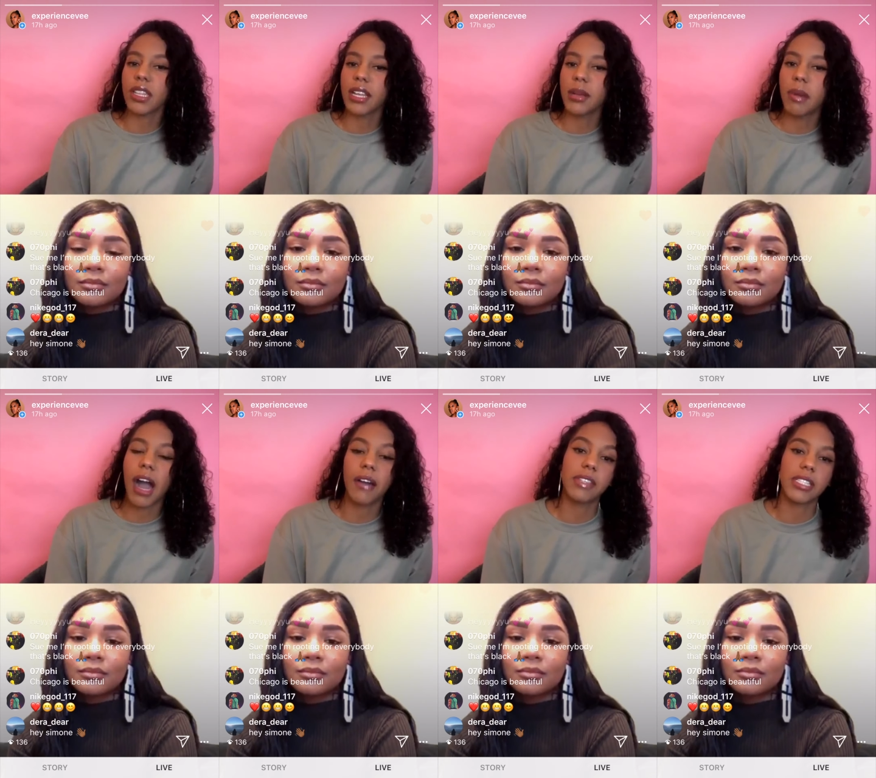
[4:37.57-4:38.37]
Speaker 1: there, but
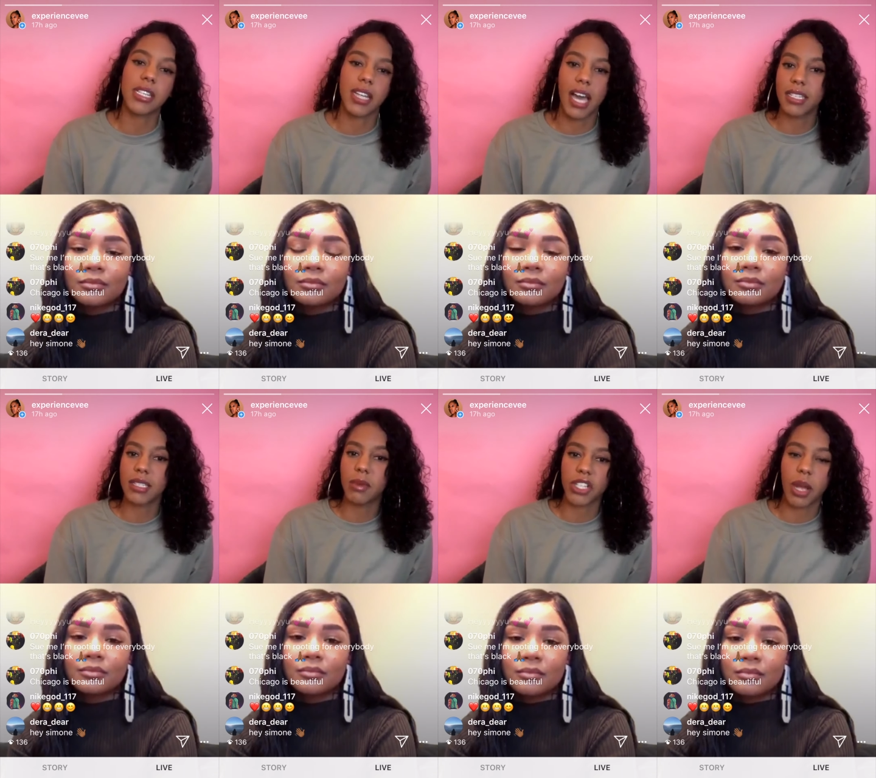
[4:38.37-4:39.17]
obviously not
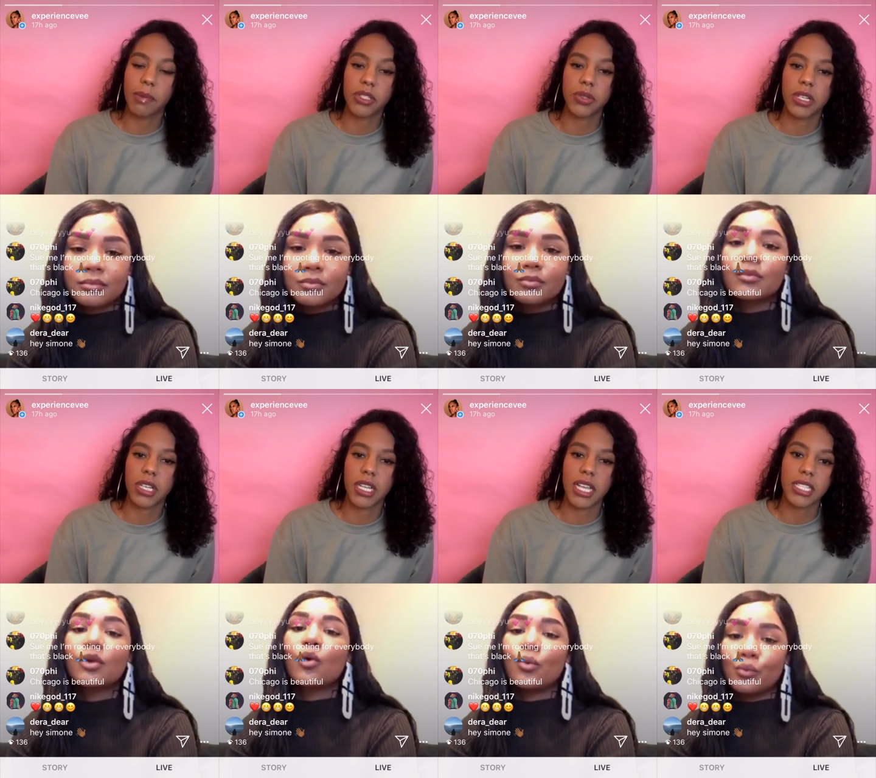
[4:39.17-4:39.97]
as much
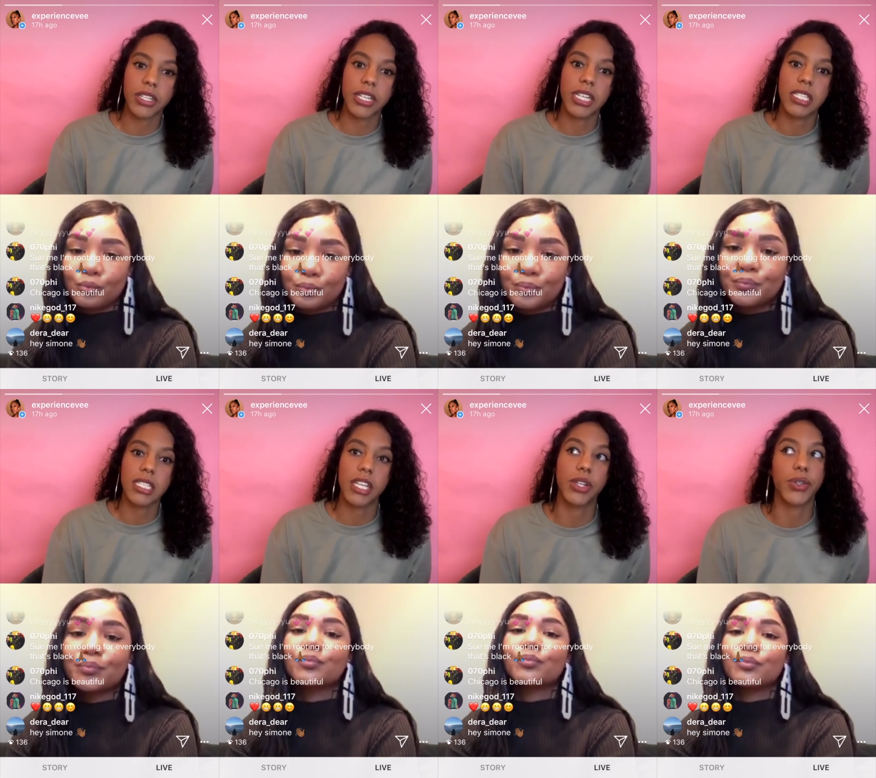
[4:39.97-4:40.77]
opportunity as there is
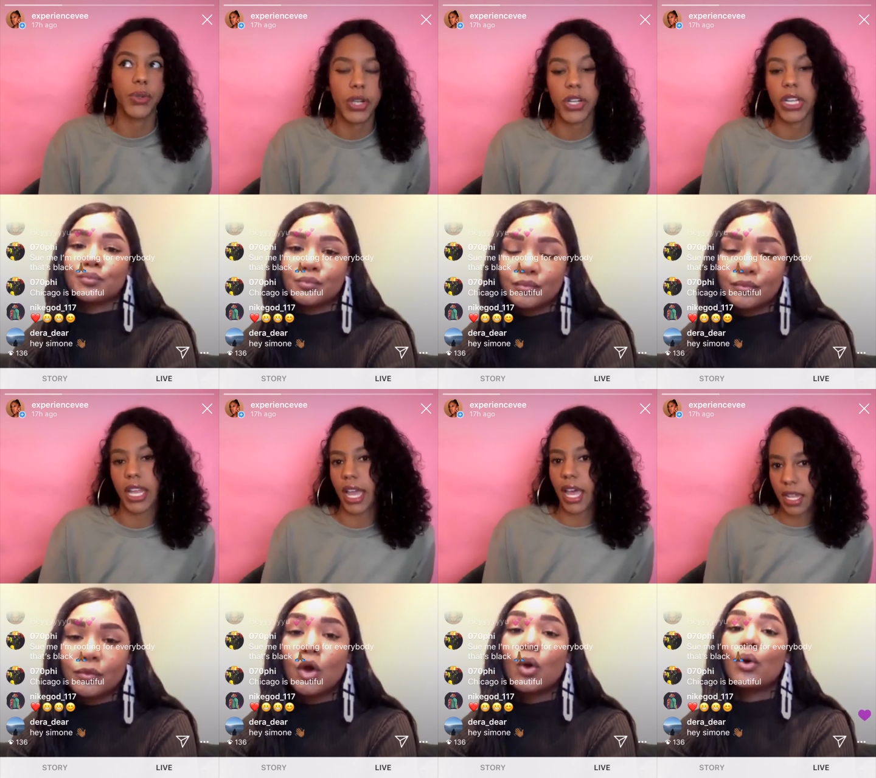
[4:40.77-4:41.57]
in New York or
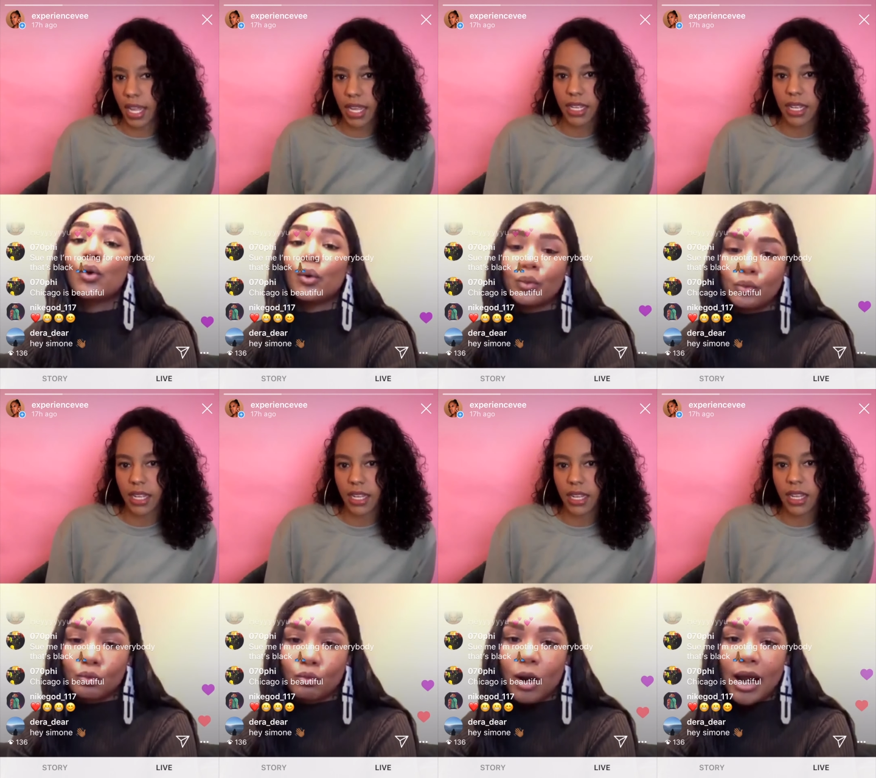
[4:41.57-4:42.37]
like LA.
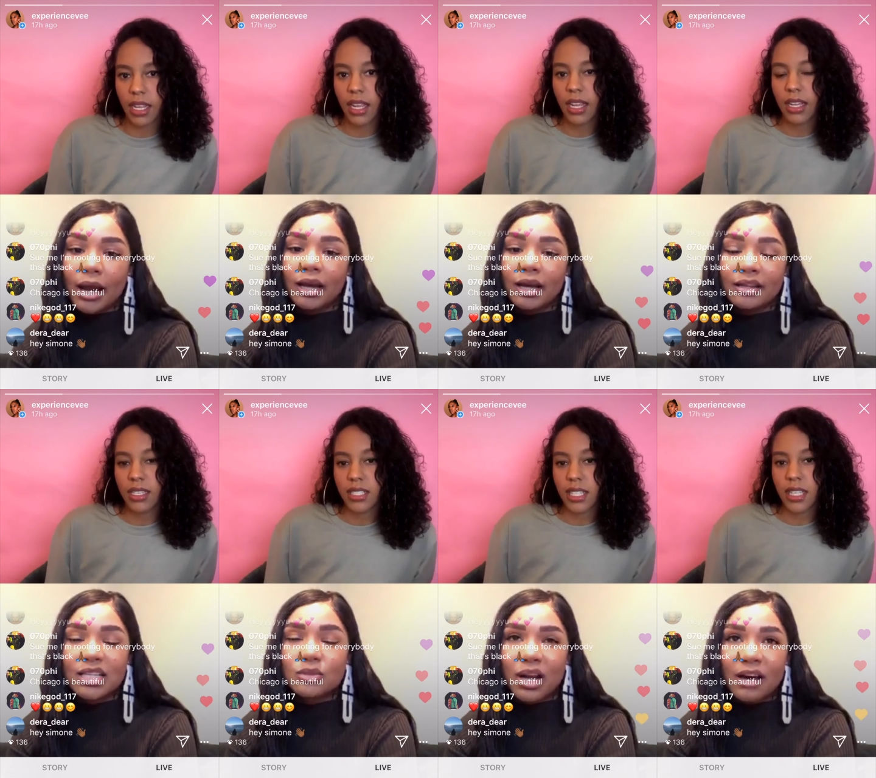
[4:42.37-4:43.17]
Right. And
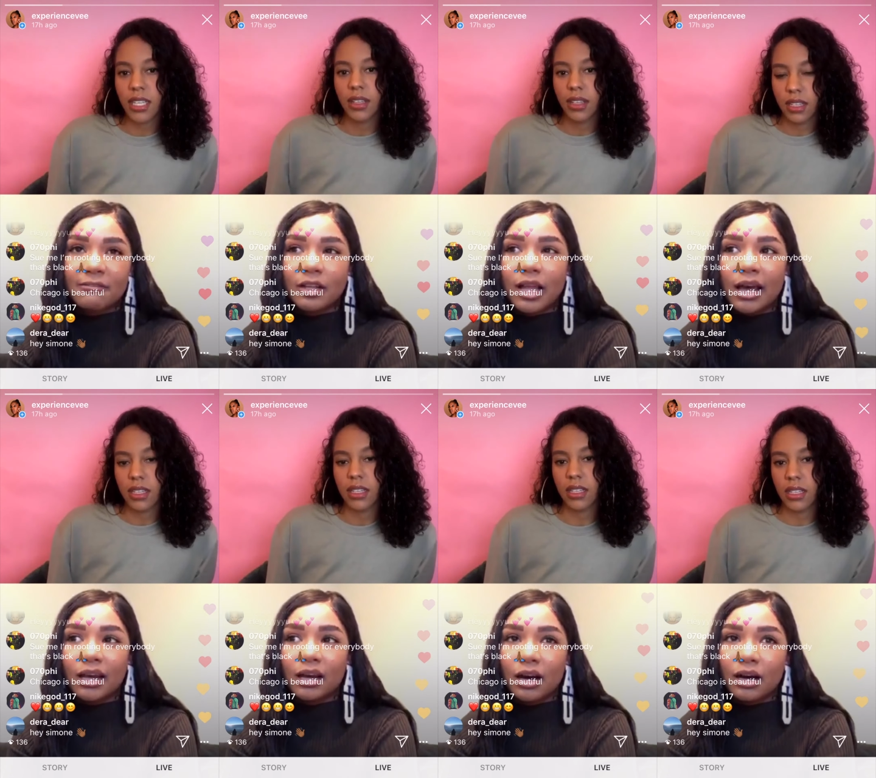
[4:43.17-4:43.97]
that's
Speaker 2: what I feel
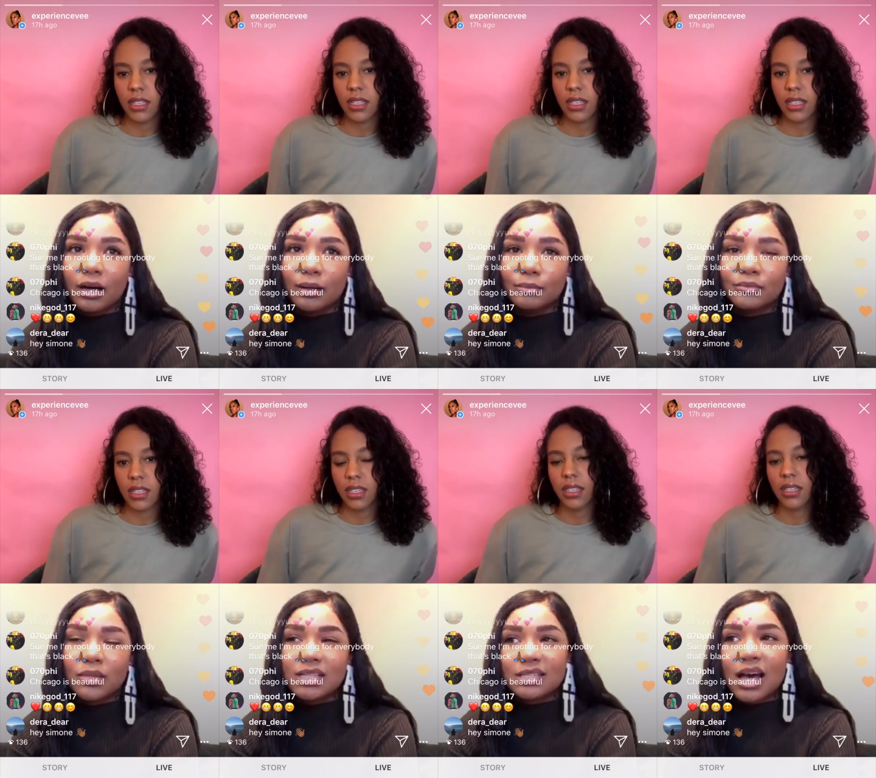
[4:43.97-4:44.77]
like, um,
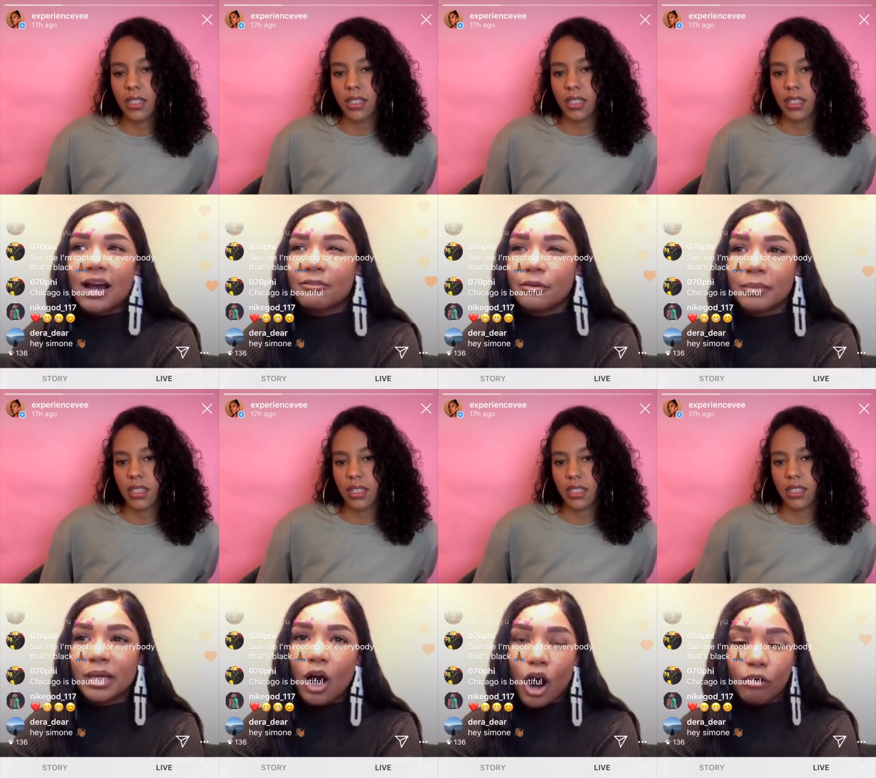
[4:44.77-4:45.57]
aside from me
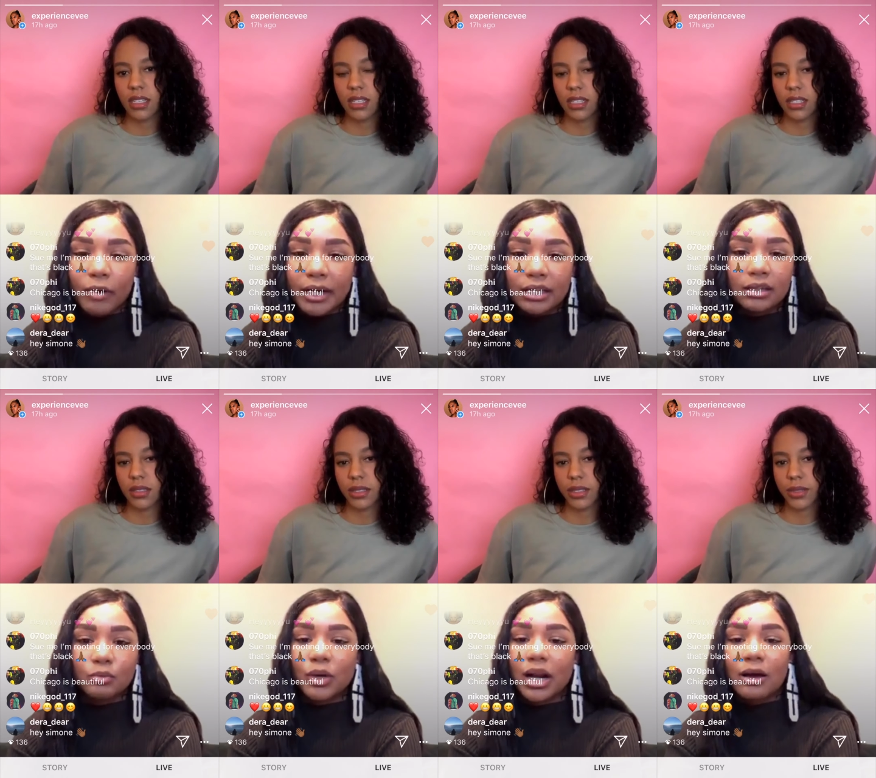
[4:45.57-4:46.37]
already,
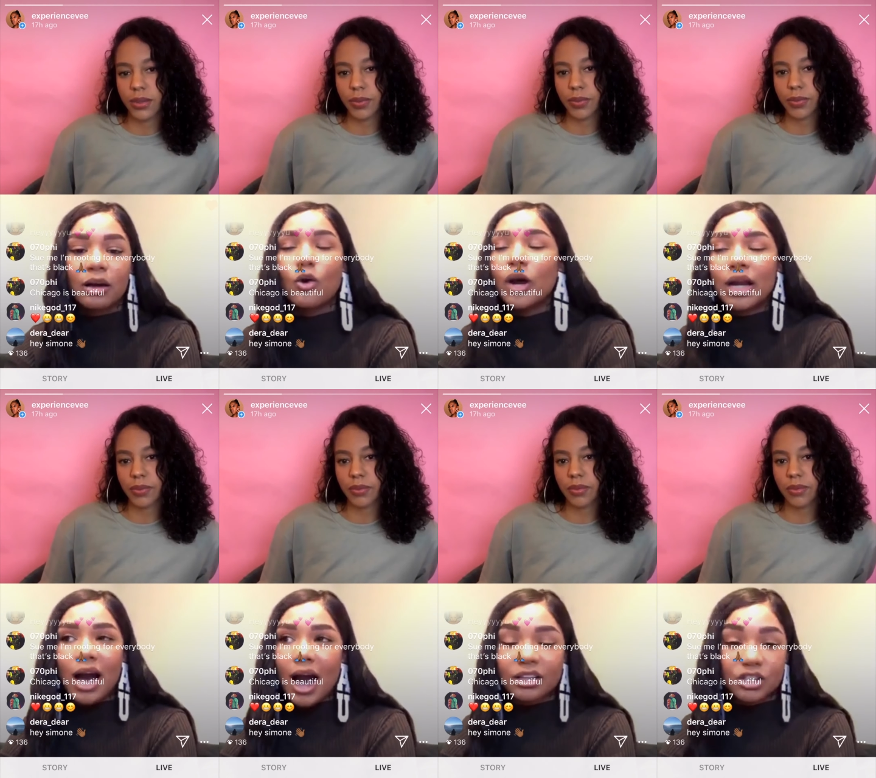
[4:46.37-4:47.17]
when I, going to
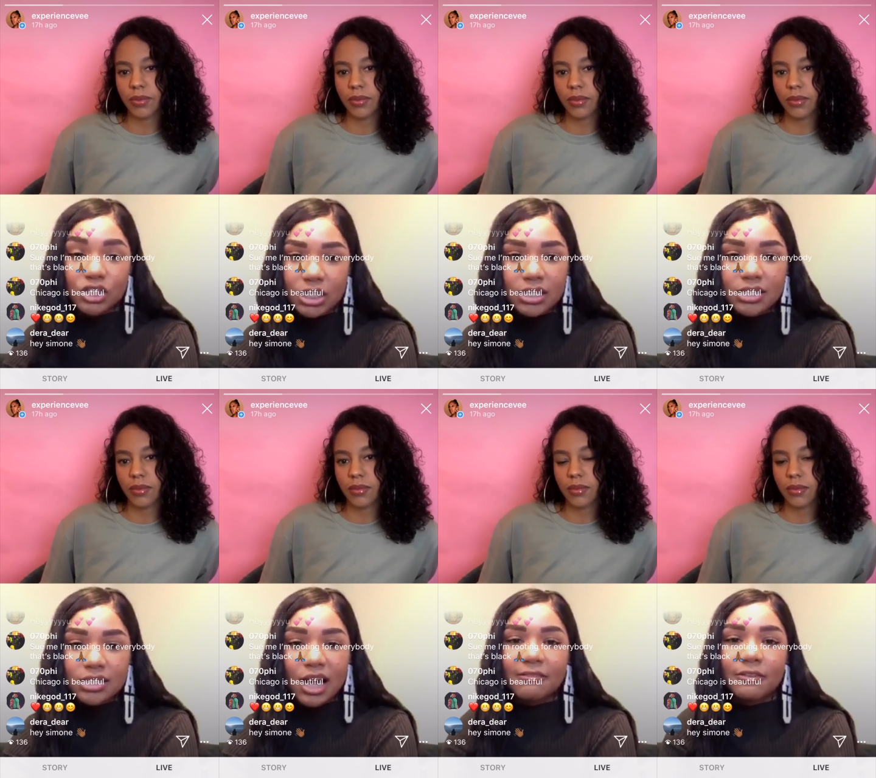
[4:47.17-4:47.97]
college East,
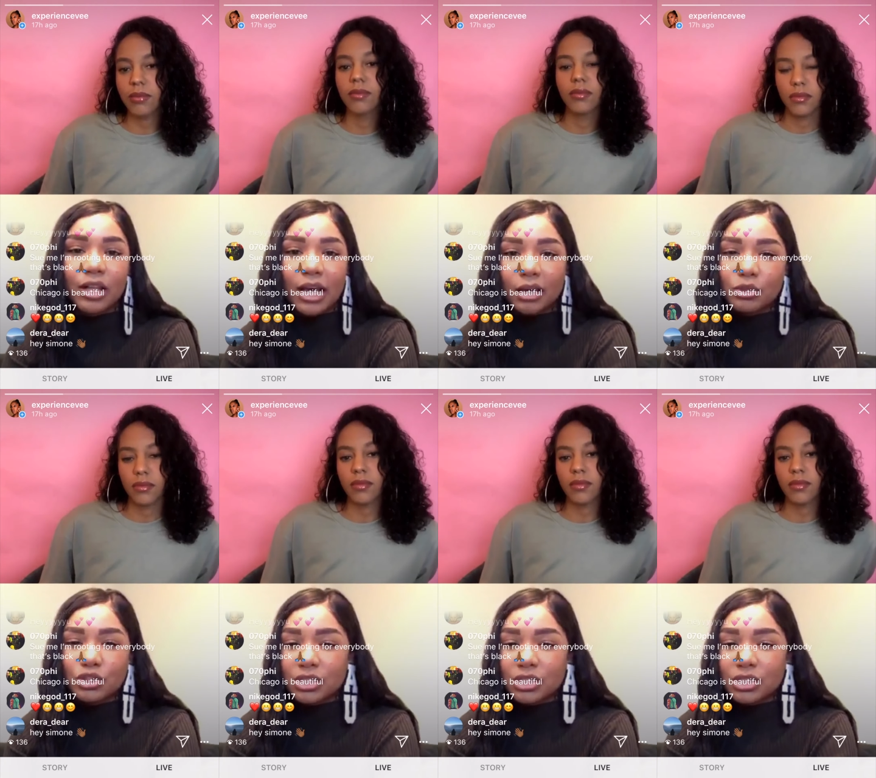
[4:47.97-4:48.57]
I felt like it was just